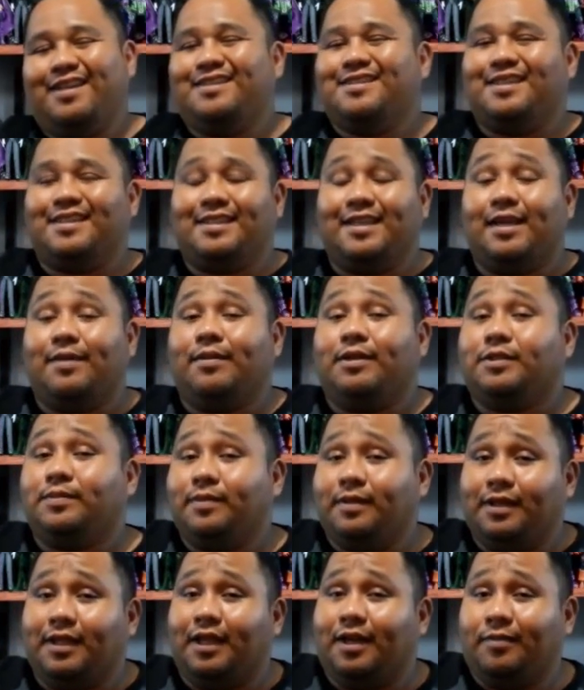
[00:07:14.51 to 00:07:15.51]
It's like, damn, I
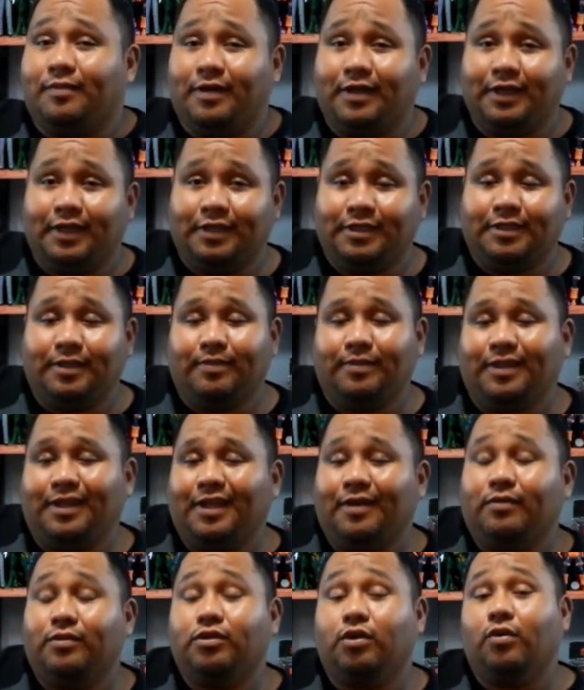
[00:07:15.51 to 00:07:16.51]
spent a lot of money on something
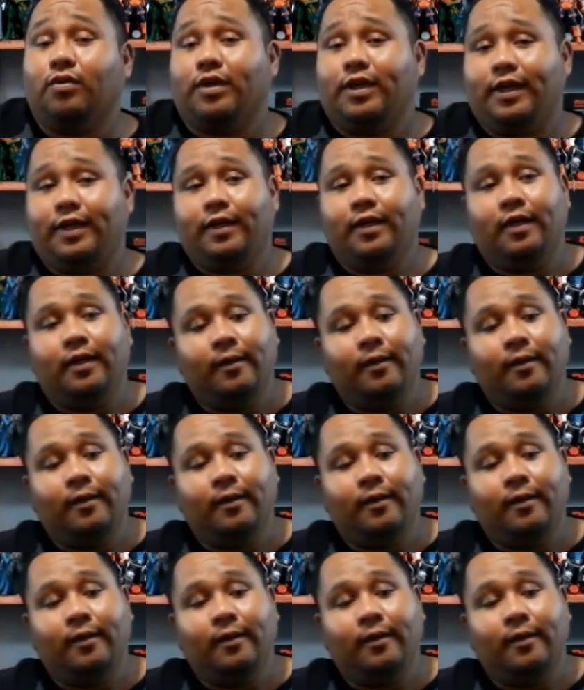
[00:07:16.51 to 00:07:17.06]
that was okay.